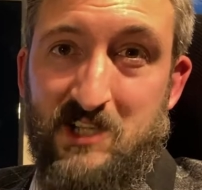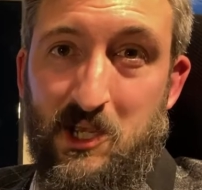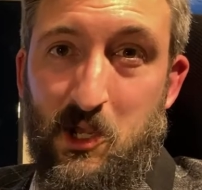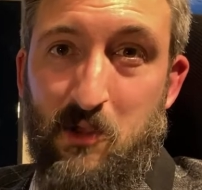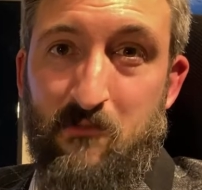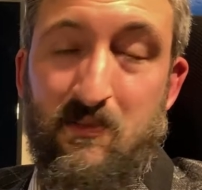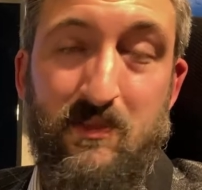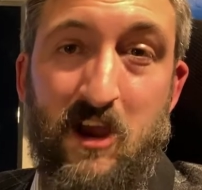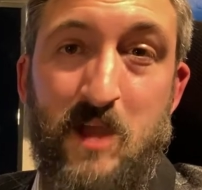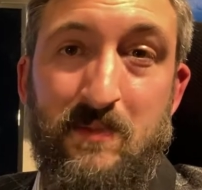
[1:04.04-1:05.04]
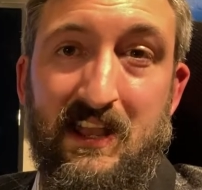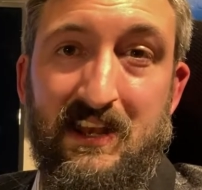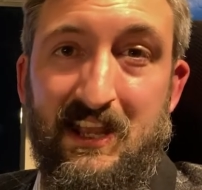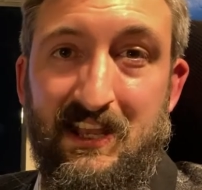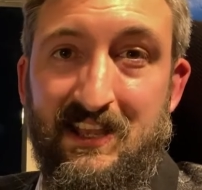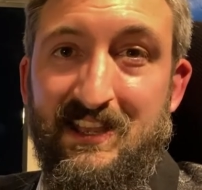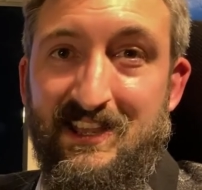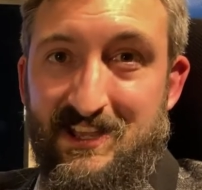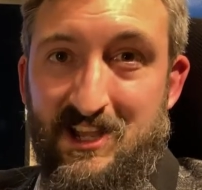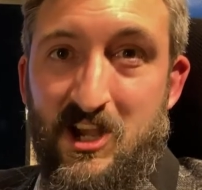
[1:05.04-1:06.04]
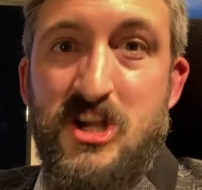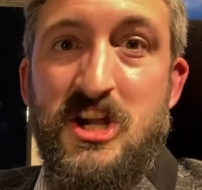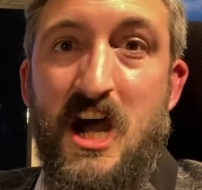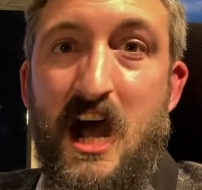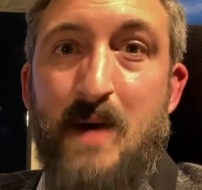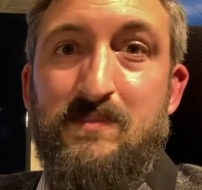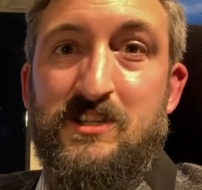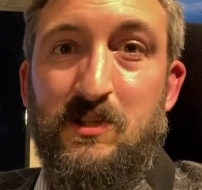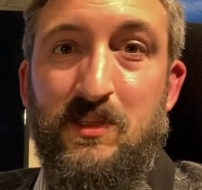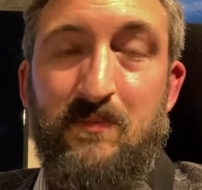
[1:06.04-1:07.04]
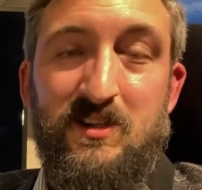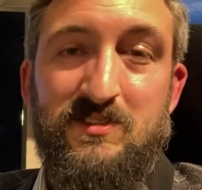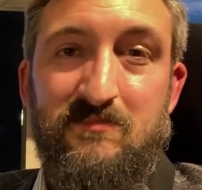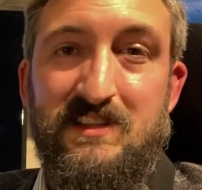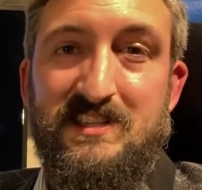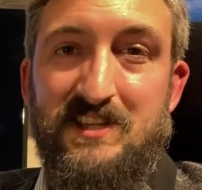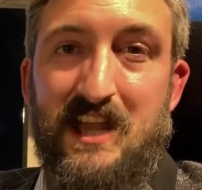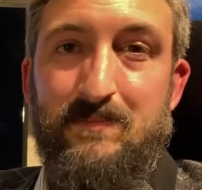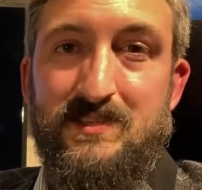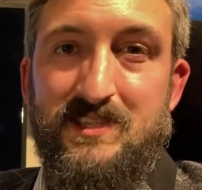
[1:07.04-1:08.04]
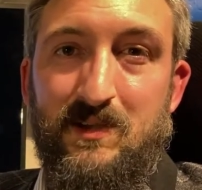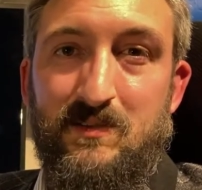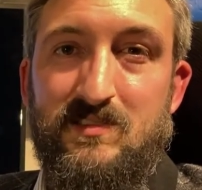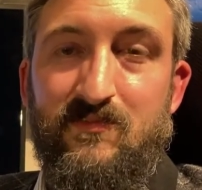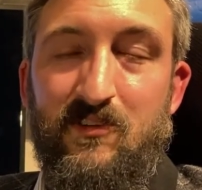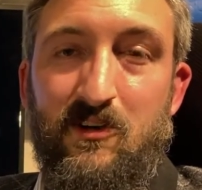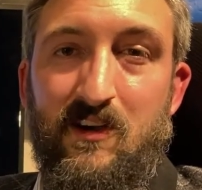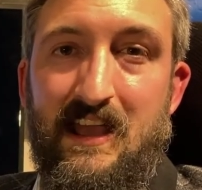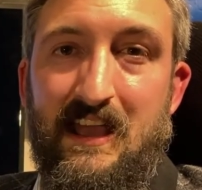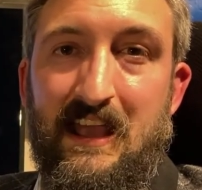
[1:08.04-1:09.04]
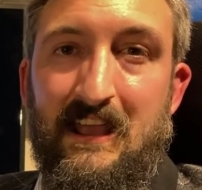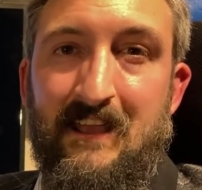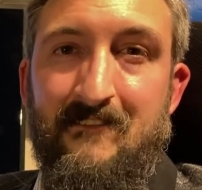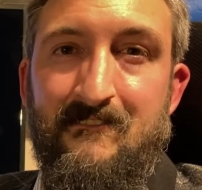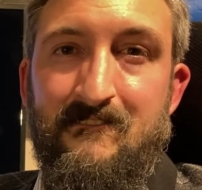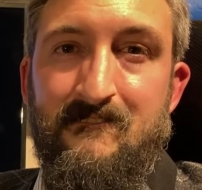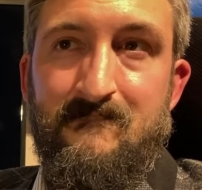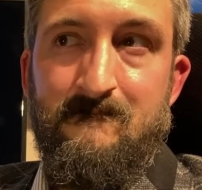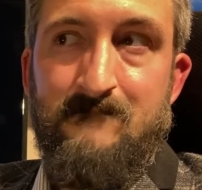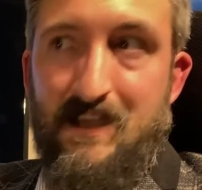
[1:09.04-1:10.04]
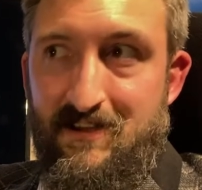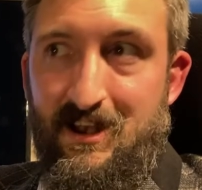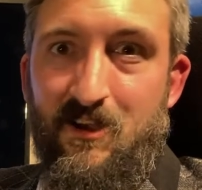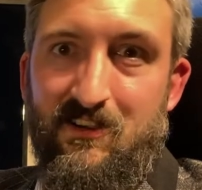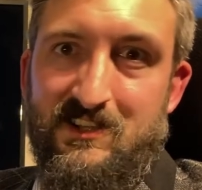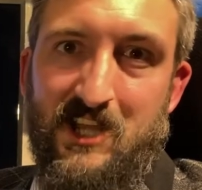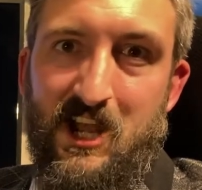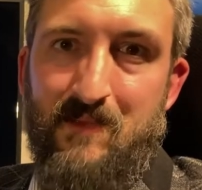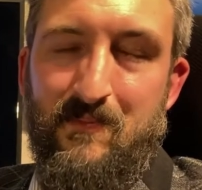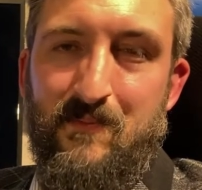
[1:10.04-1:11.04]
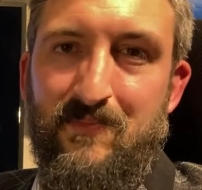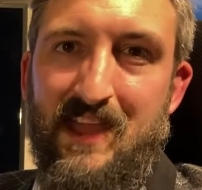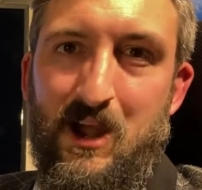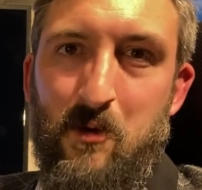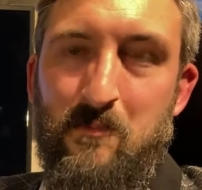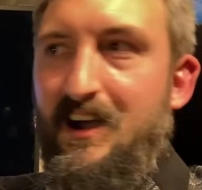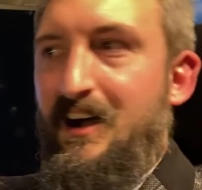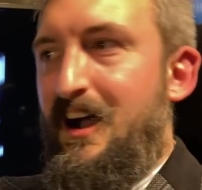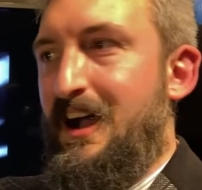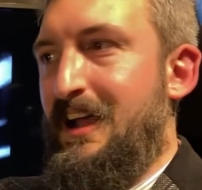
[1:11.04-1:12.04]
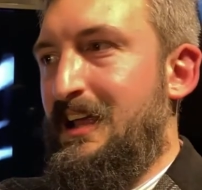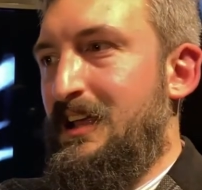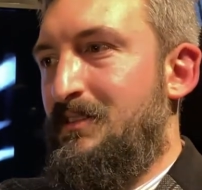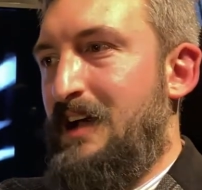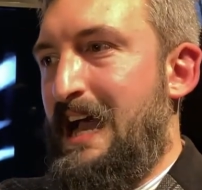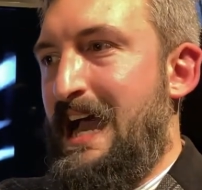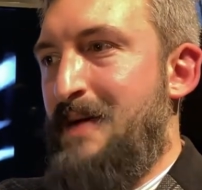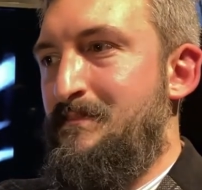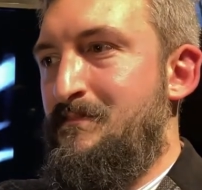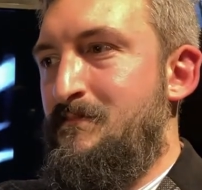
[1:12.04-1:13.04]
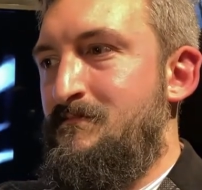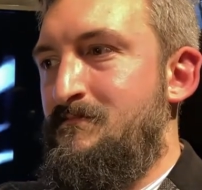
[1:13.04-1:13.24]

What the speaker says: Who from the very beginning up to the most recent episodes for a very long time now. I am